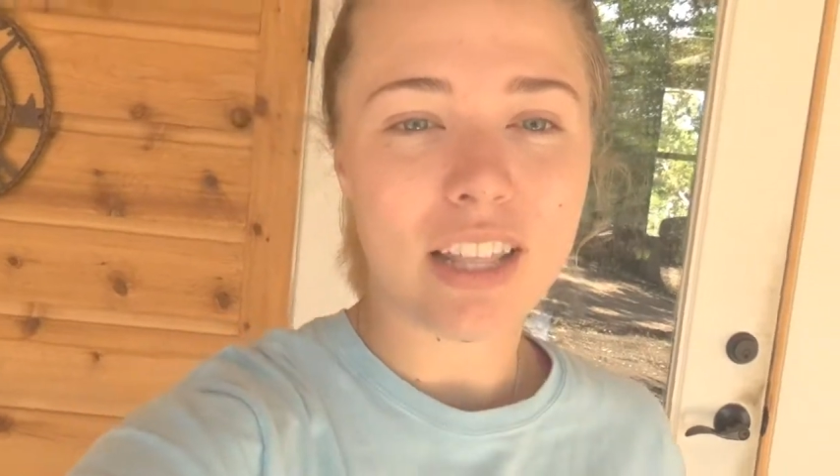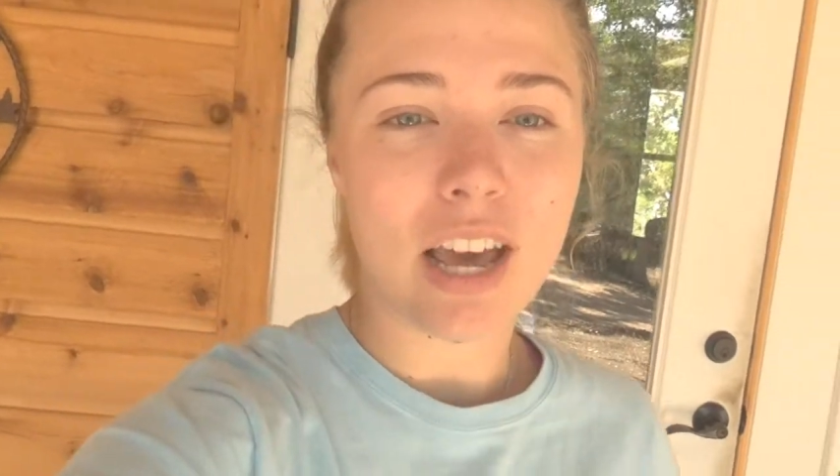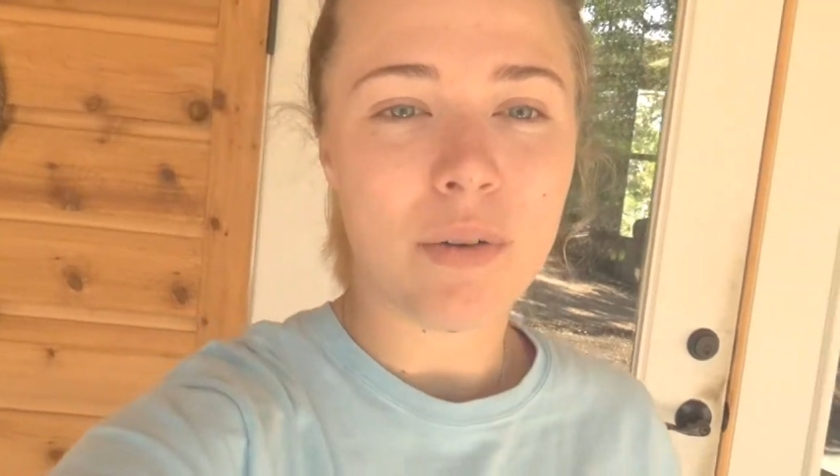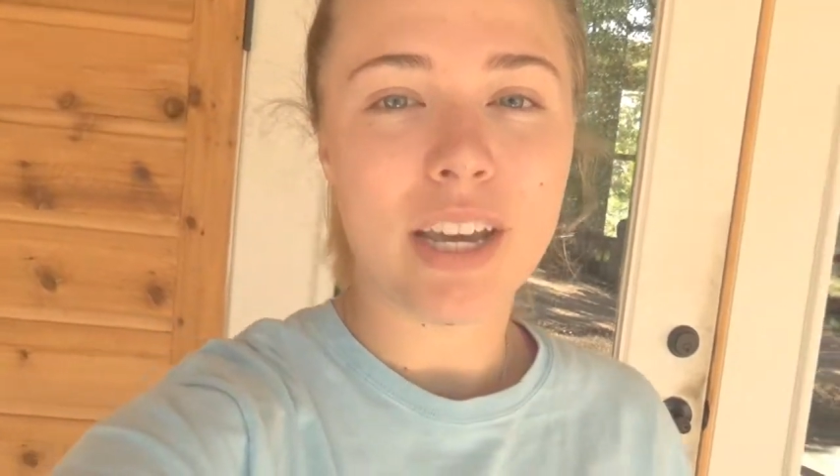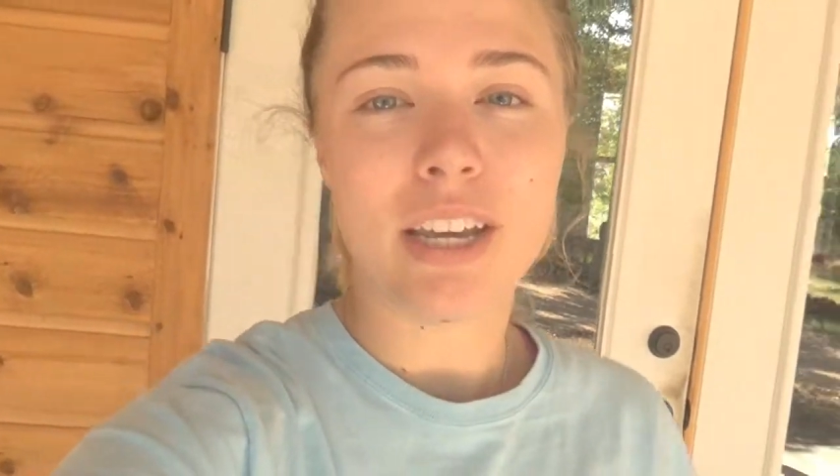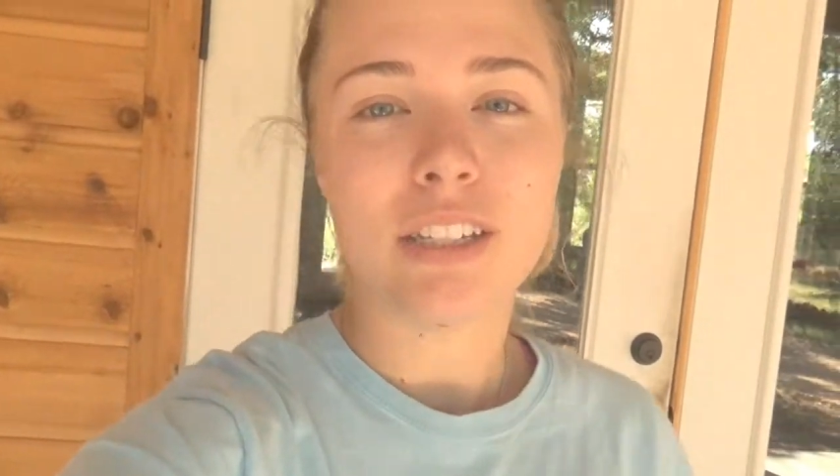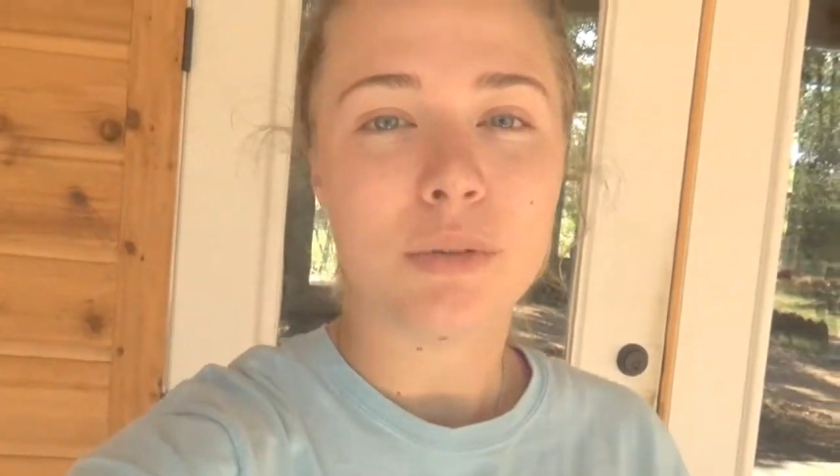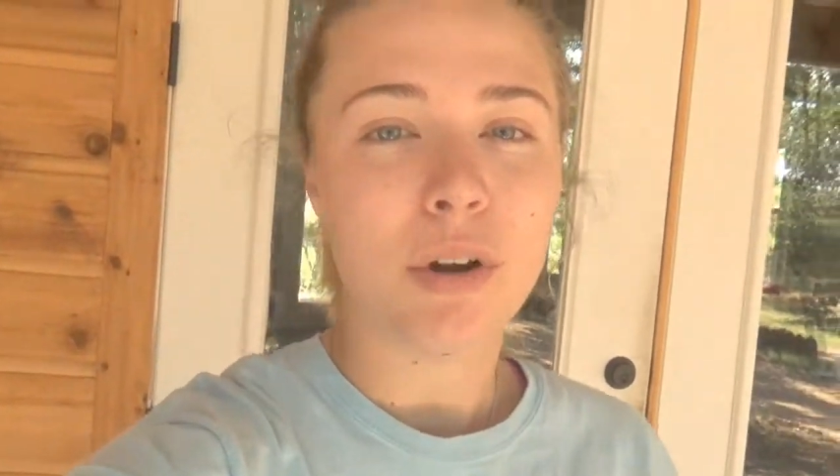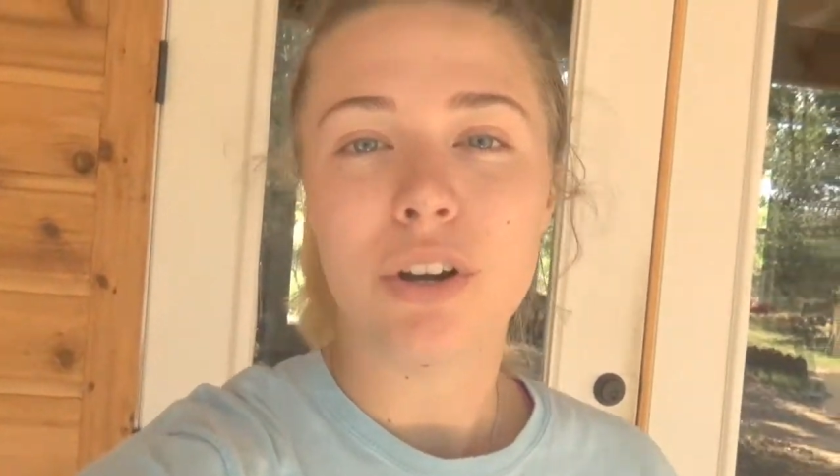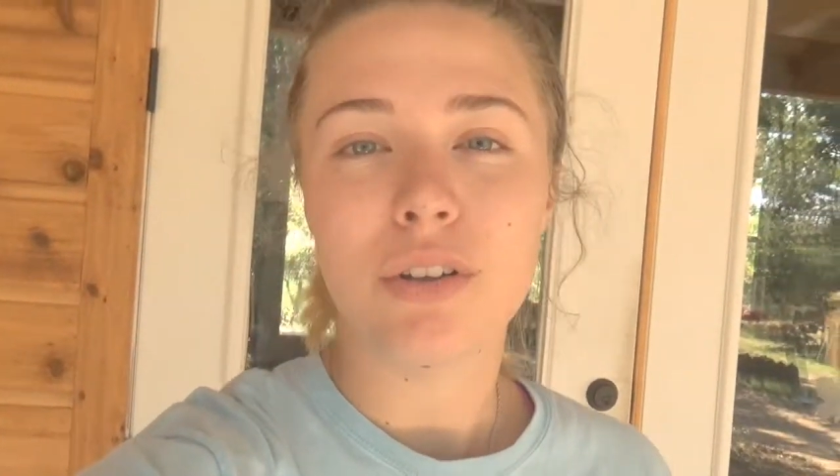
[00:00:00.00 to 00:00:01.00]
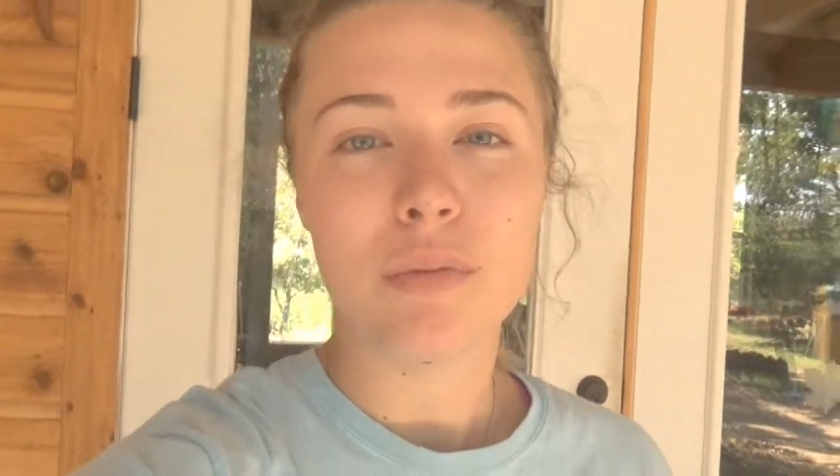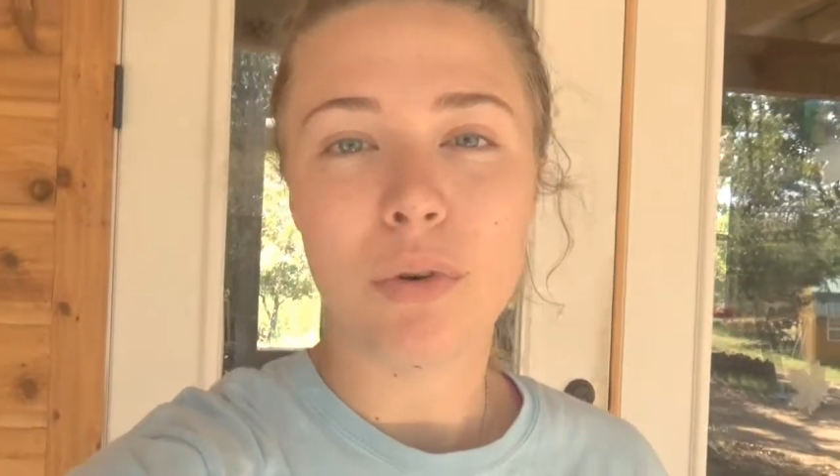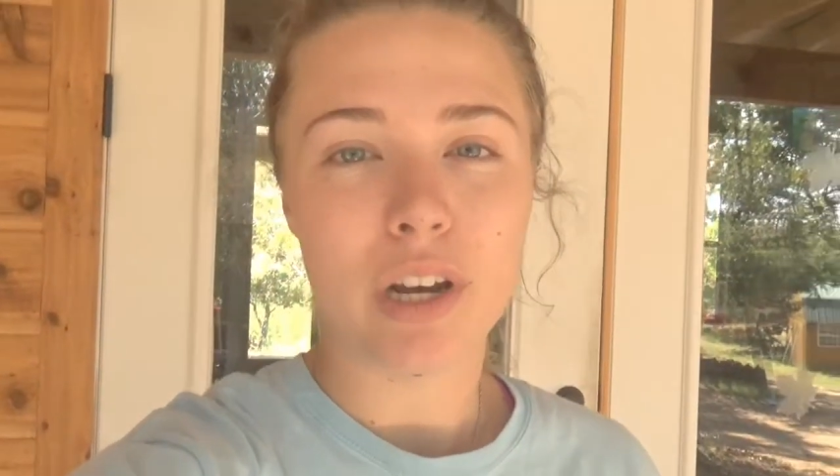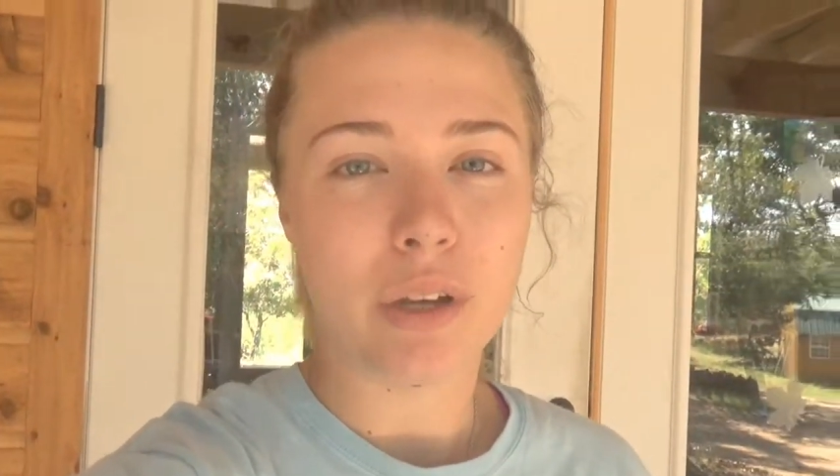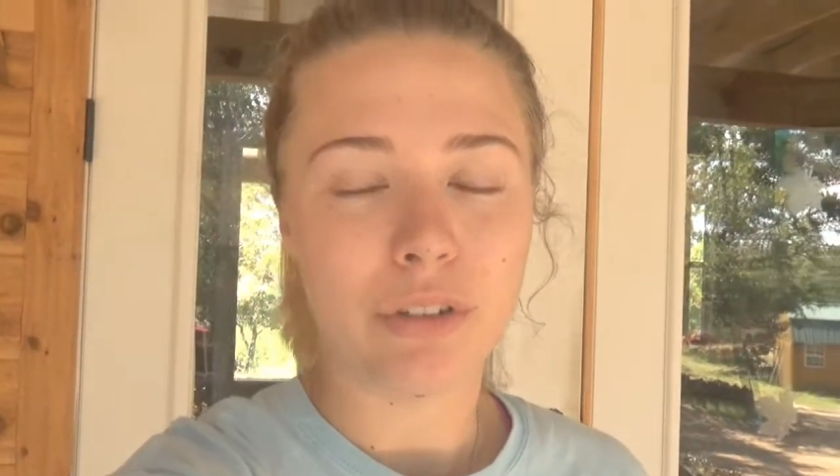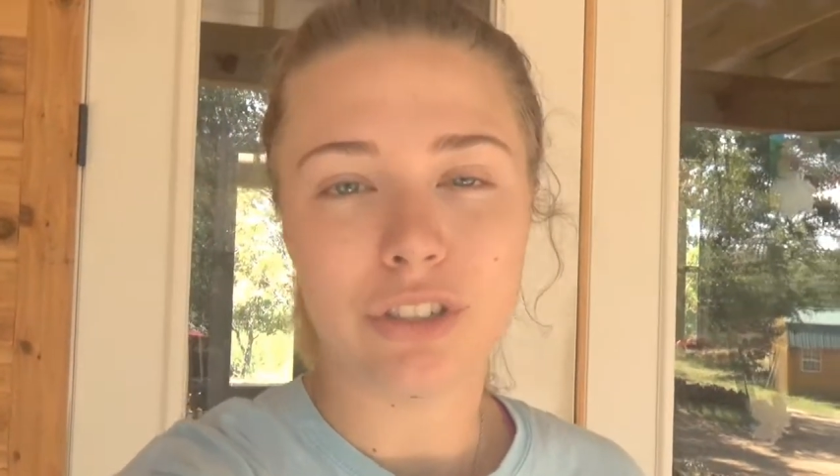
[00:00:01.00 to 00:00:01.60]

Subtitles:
That way tomorrow in the morning we're